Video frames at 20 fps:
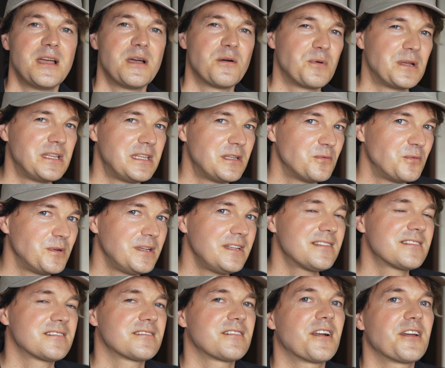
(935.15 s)
when the wind
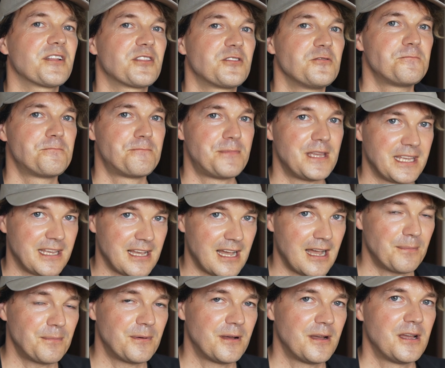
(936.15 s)
started to pick
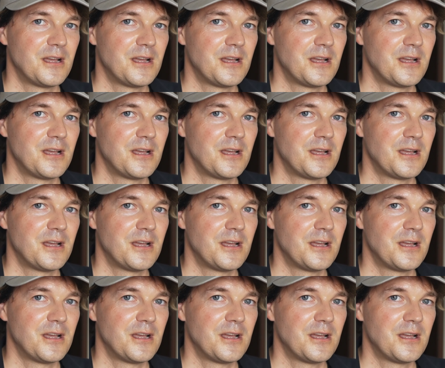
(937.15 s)
up,